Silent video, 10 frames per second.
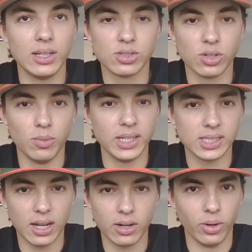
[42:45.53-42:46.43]
stolen
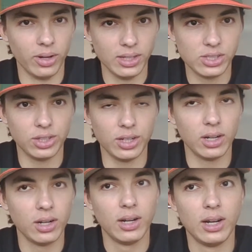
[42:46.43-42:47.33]
base category this
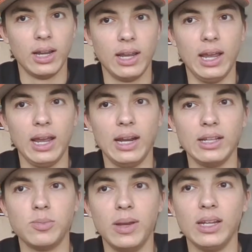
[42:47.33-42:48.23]
year, and
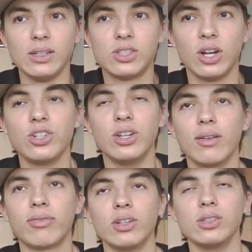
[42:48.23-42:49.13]
it's making such a
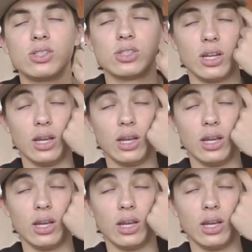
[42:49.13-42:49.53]
difference.